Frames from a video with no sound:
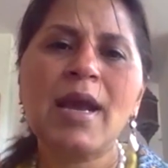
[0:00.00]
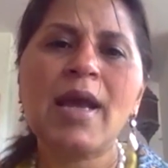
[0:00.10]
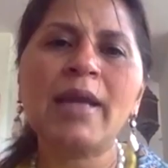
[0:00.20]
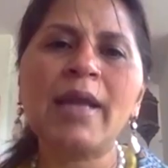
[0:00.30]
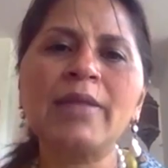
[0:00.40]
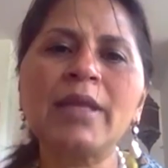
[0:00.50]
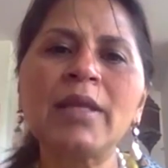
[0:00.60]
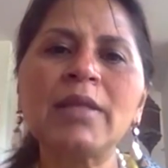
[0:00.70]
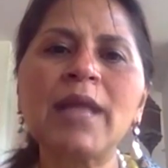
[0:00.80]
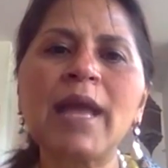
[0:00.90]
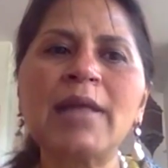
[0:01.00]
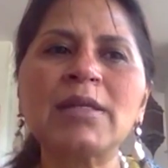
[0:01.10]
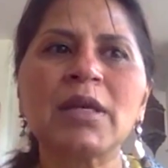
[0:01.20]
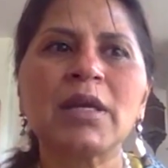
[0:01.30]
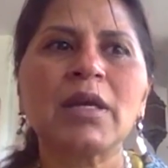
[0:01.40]
And I think that
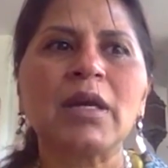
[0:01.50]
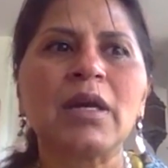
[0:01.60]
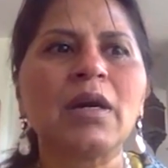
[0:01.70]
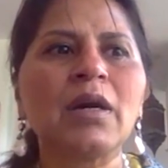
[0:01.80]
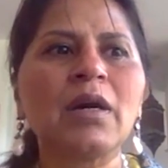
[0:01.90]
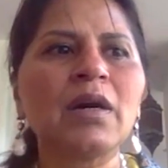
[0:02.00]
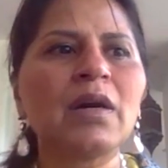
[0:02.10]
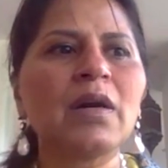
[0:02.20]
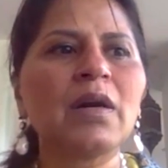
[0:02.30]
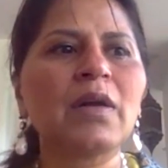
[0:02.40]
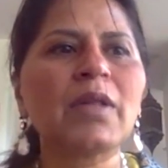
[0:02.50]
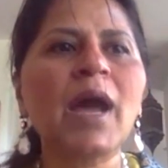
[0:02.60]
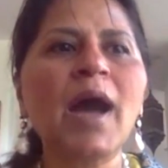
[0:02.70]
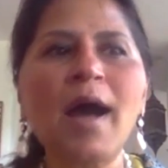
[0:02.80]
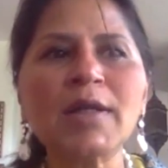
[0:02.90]
uh, the
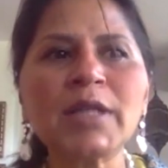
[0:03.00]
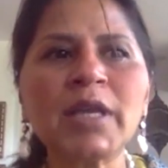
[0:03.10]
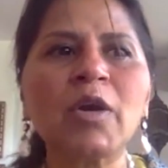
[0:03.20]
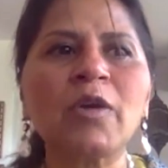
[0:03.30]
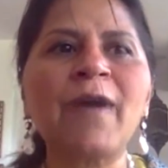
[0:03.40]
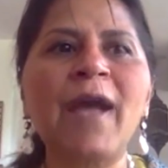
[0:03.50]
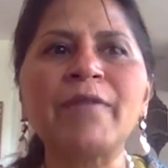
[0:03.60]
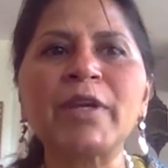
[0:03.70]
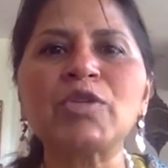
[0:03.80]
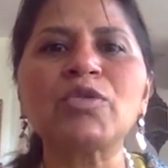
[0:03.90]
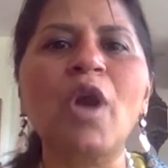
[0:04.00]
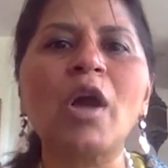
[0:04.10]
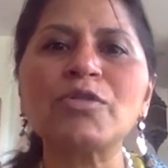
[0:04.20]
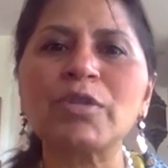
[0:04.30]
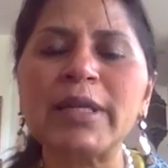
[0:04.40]
heartache of having to
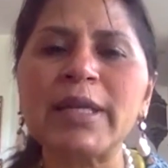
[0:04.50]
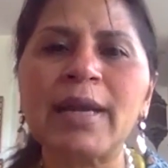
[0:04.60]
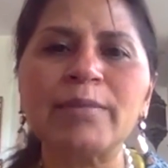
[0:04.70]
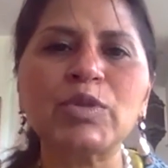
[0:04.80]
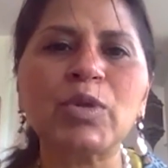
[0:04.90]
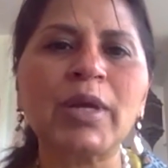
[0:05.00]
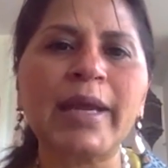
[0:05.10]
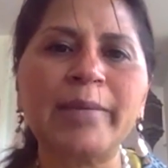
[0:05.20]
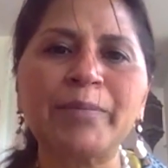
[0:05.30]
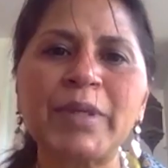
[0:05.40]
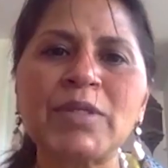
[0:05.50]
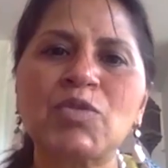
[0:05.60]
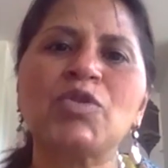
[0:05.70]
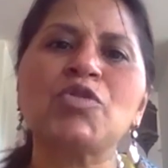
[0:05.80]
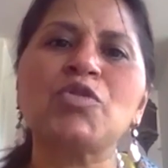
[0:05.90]
not really come to a campus
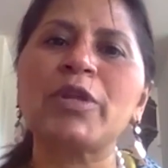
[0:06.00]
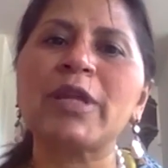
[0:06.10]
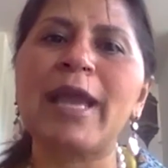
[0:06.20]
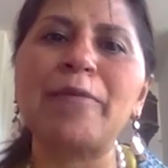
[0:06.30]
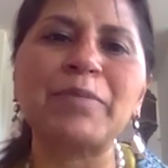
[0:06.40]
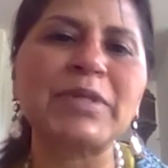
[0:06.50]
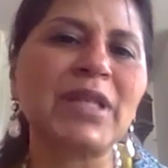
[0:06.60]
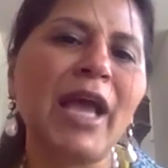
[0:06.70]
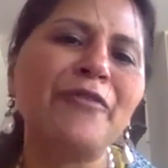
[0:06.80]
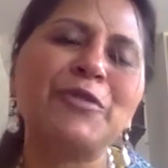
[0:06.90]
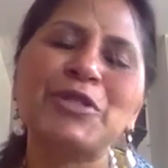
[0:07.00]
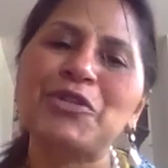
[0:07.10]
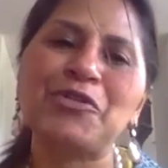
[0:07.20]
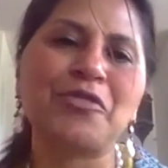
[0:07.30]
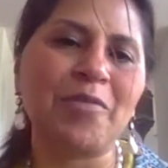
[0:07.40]
to enjoy the campus life, which is
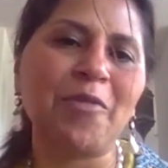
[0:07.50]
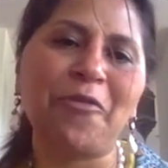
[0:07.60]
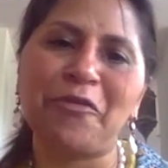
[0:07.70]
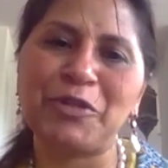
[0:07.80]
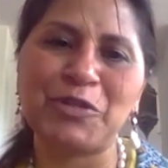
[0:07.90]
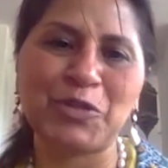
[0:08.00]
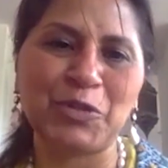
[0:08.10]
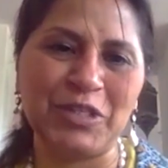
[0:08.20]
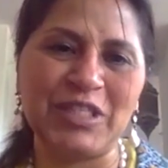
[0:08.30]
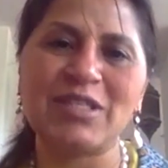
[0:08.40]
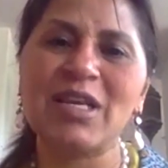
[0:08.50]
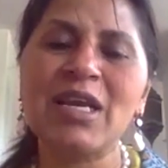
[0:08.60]
the dream of every student,